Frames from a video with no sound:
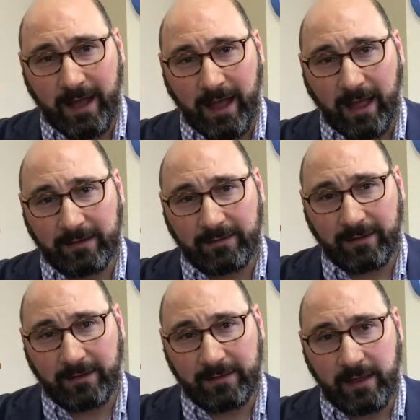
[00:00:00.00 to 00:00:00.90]
and
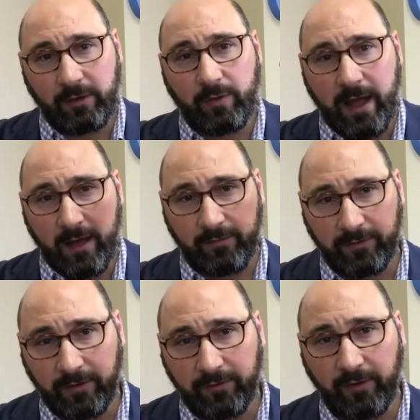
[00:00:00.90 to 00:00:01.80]
then you
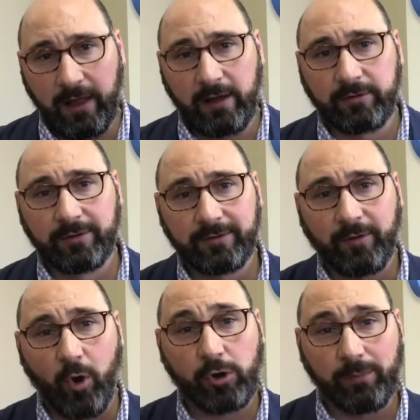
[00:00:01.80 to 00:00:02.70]
have a full-out
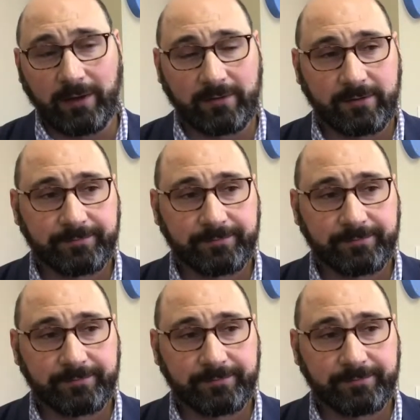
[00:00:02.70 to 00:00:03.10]
argument.